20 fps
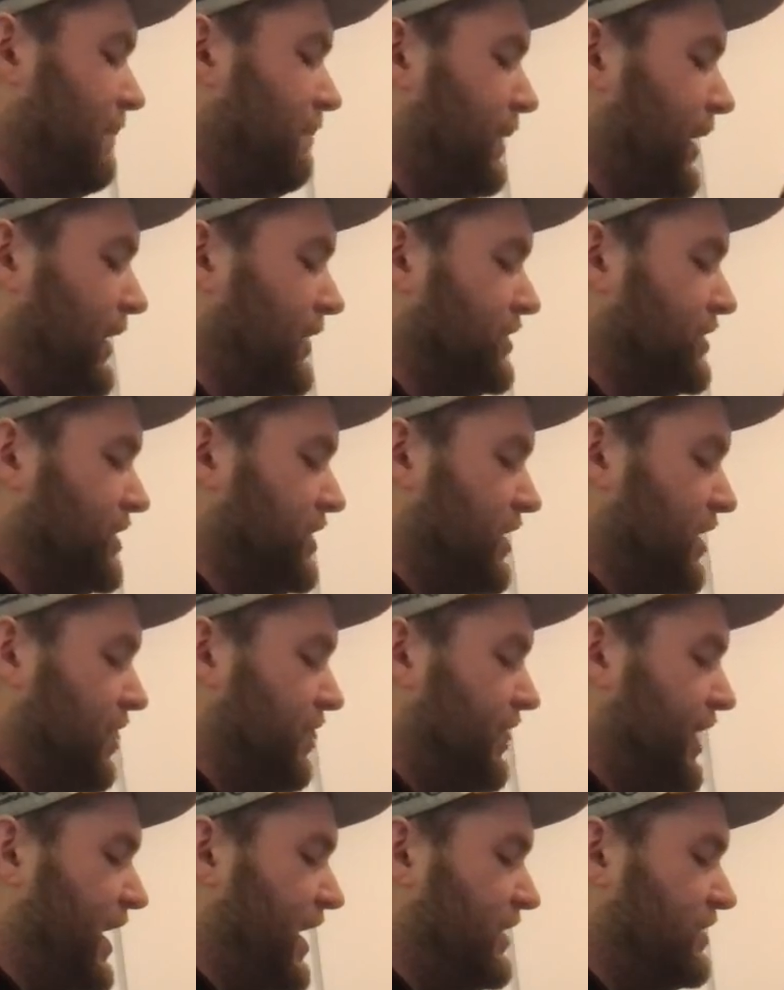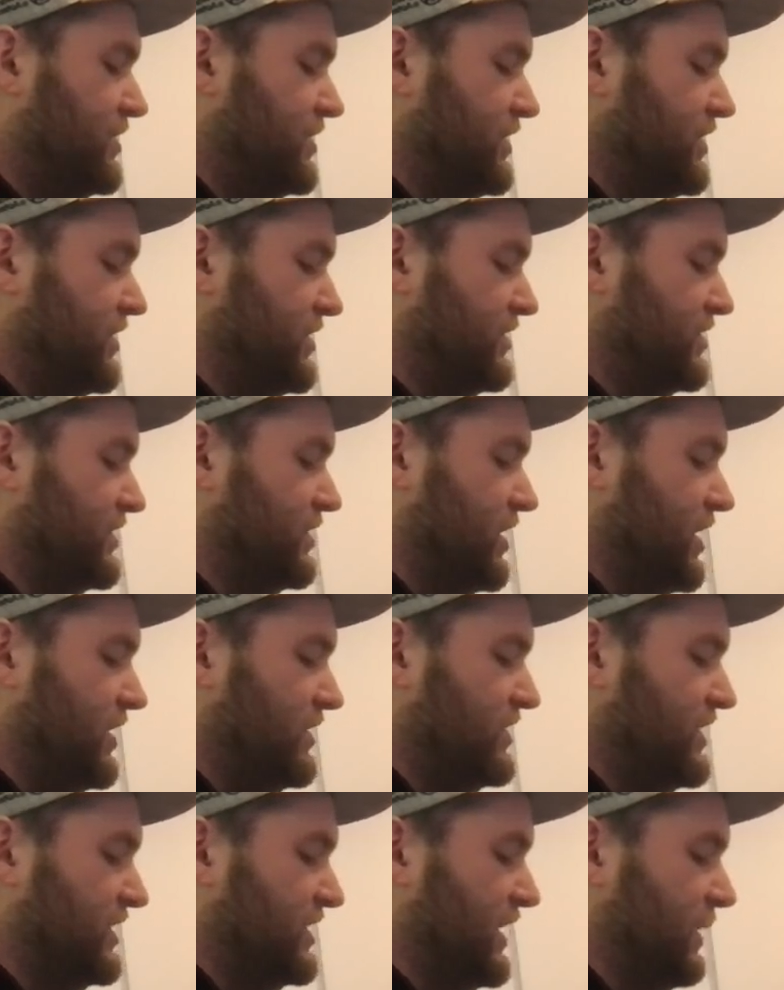But that is
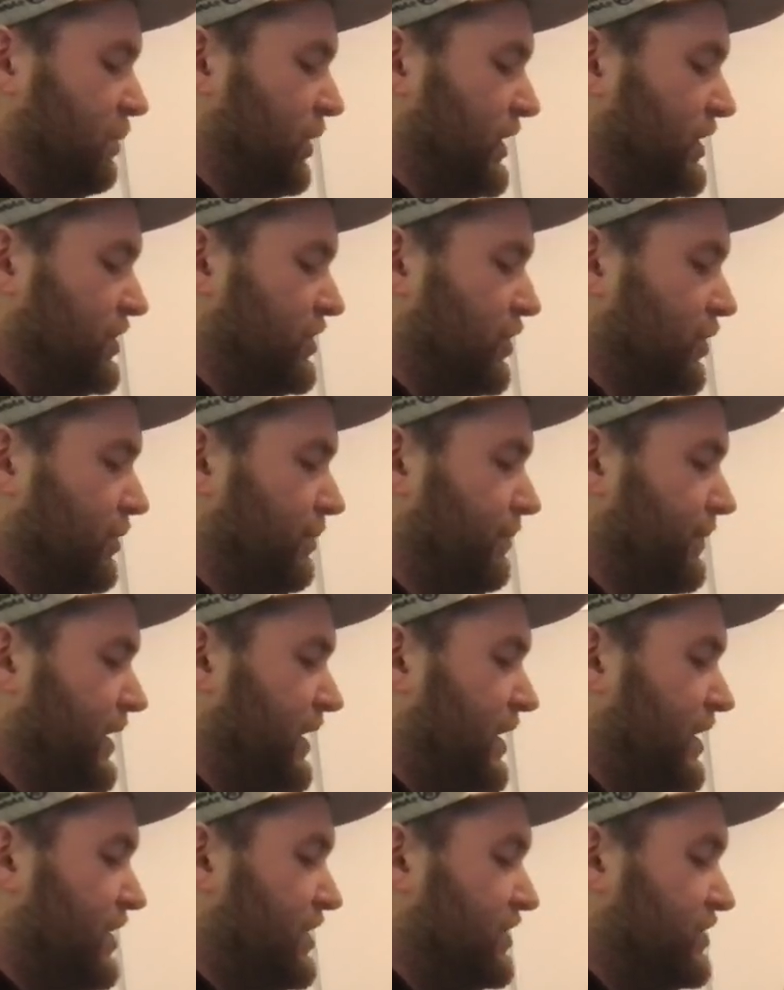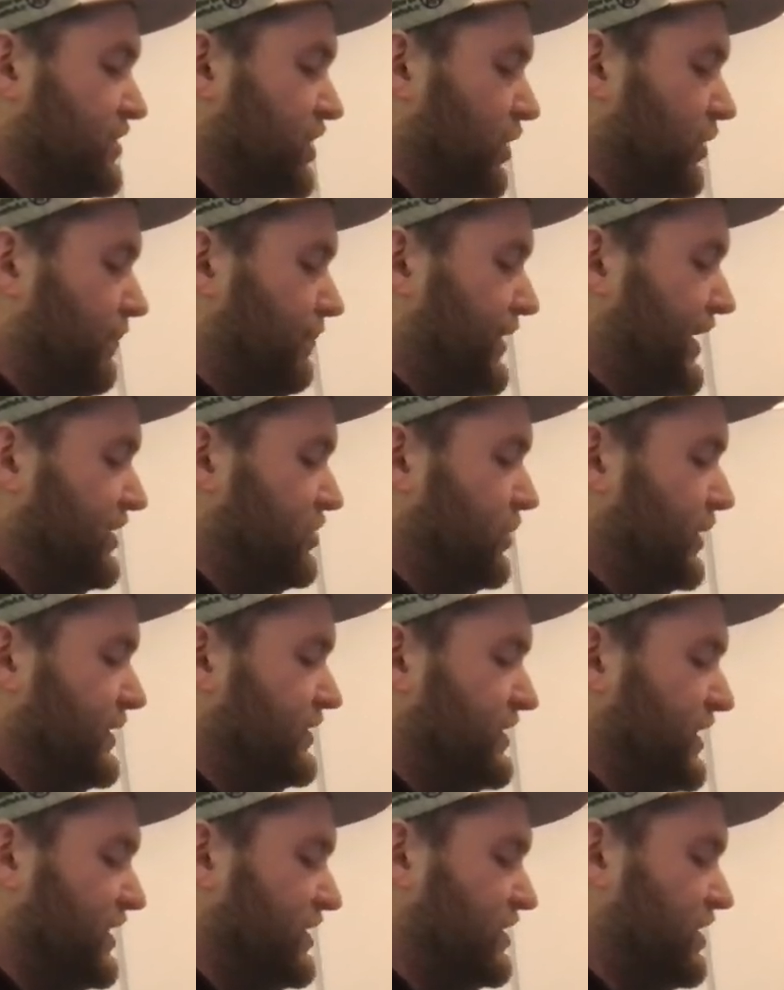essentially what you do. So that's why I
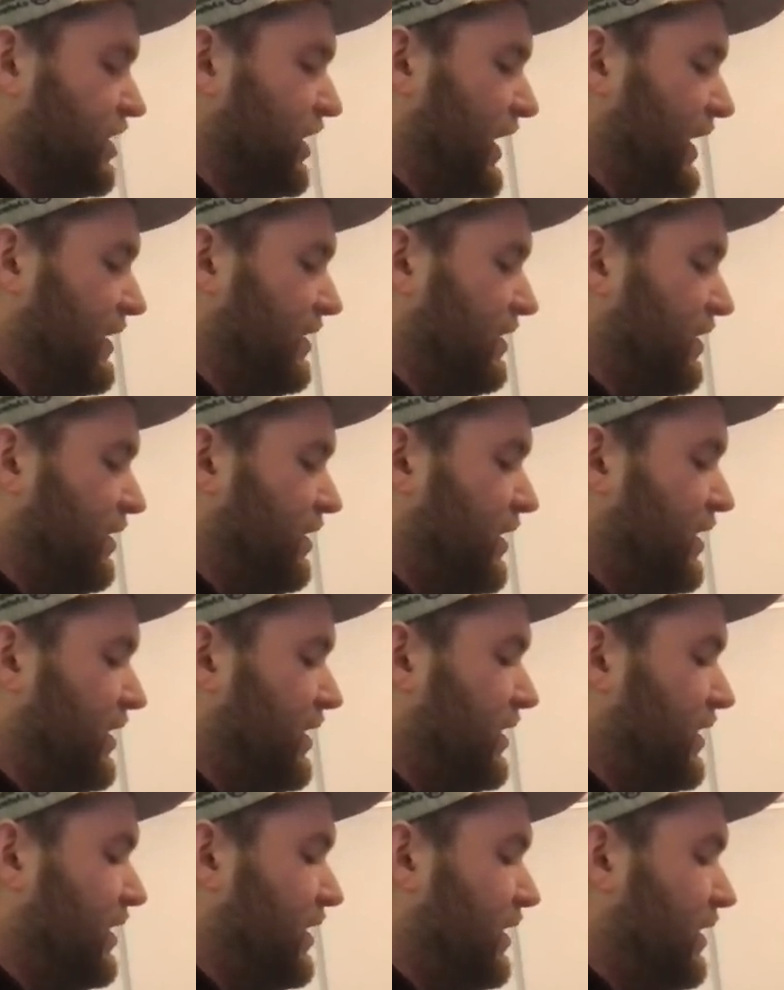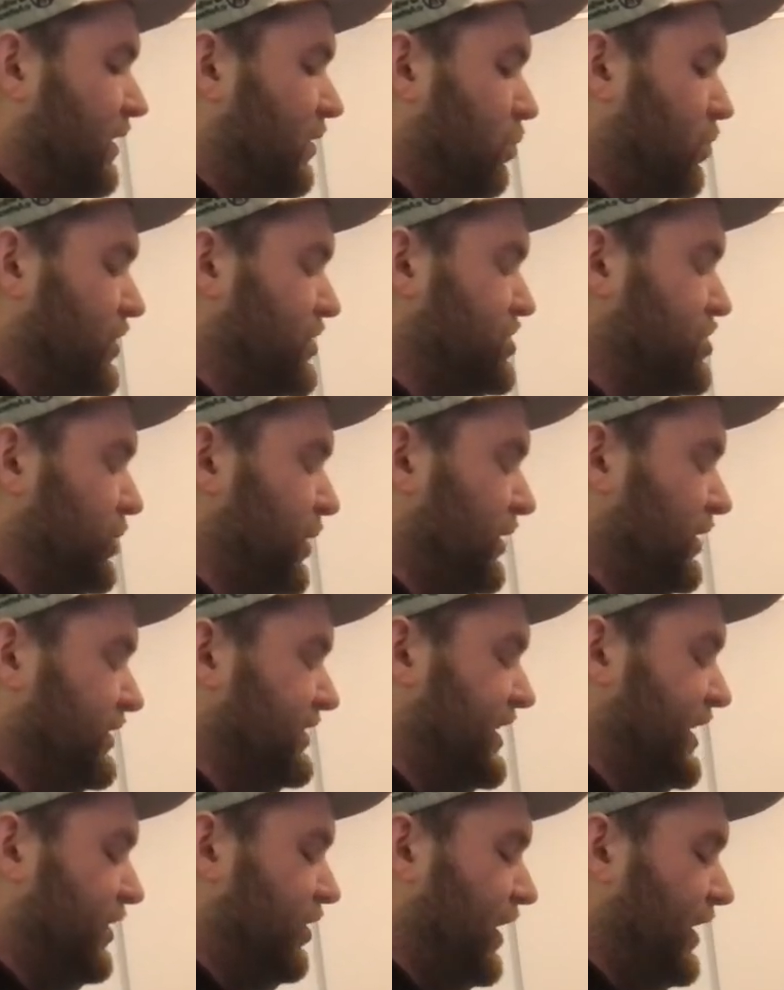said, like, with
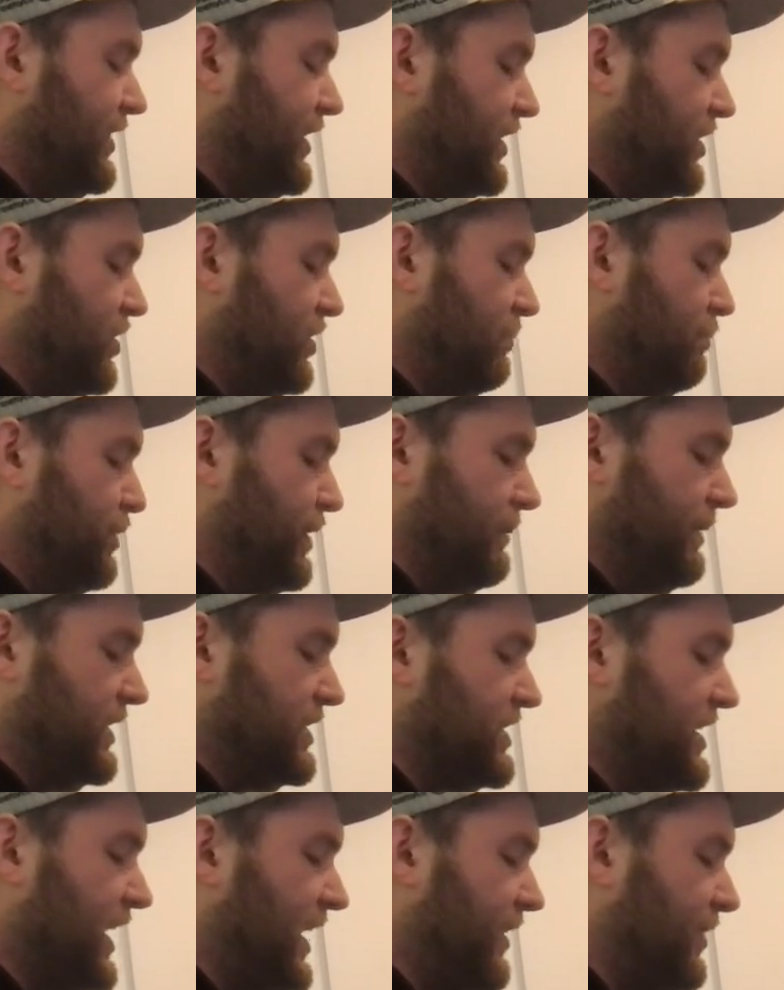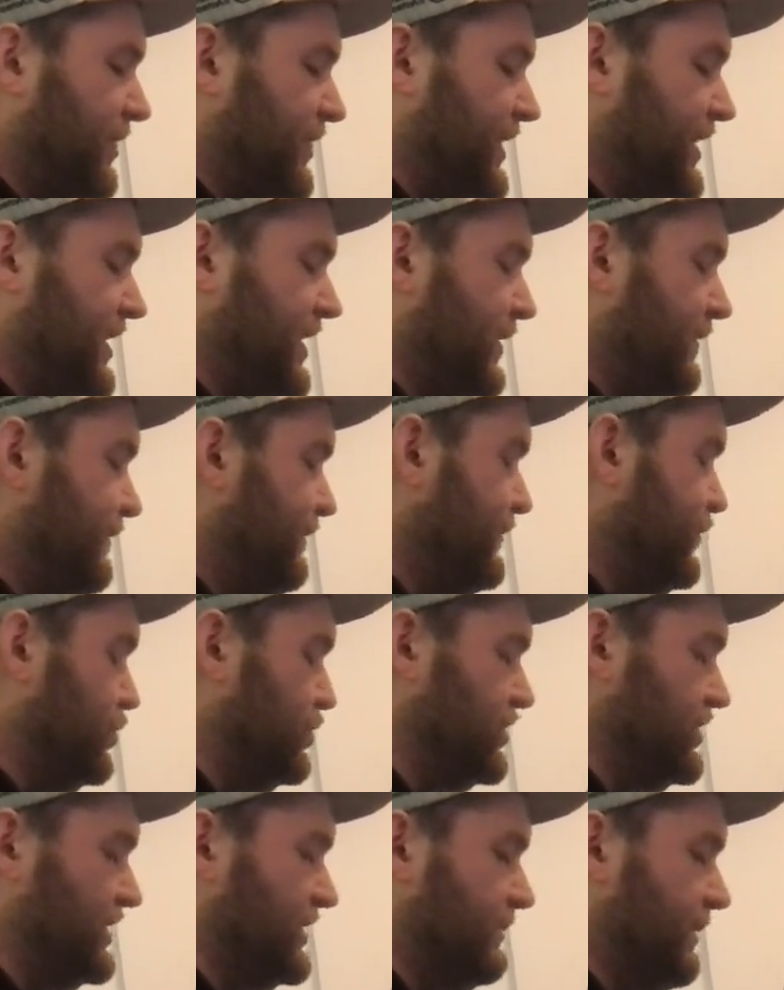Duality out, I think you can pretty much cut the
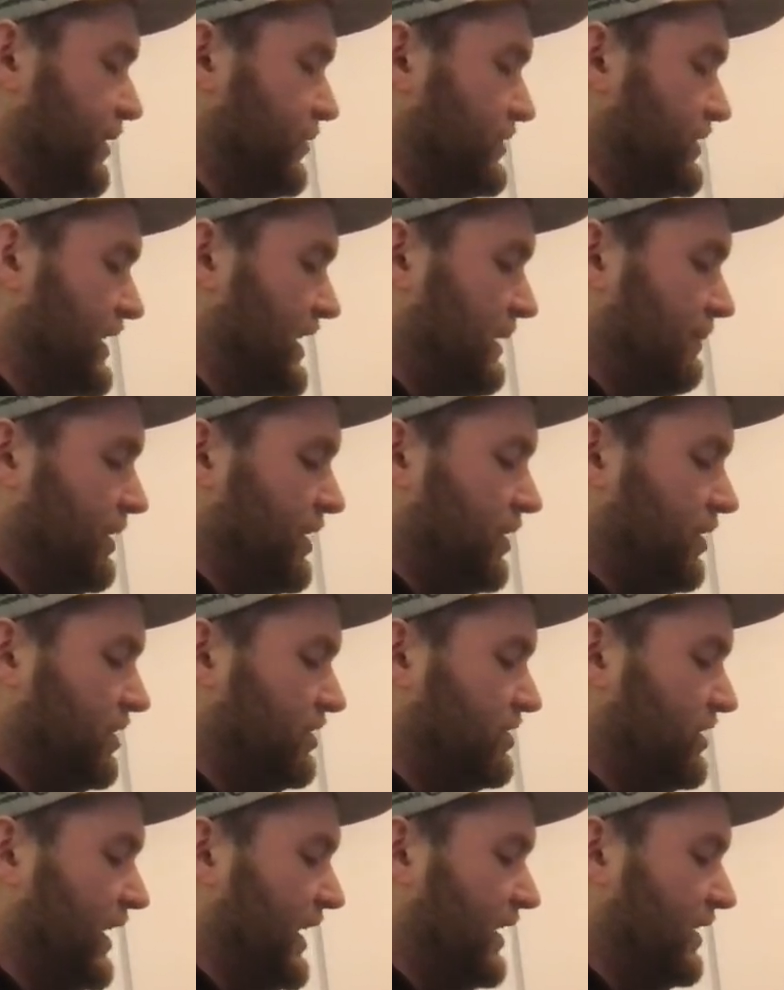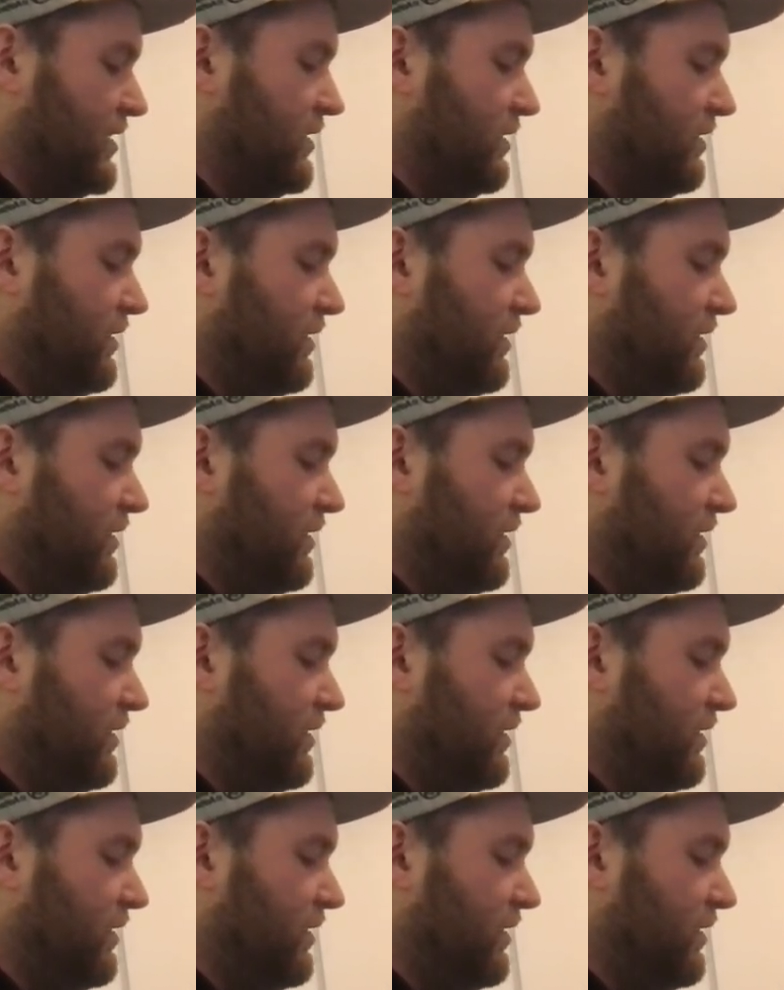fusion spells there, because like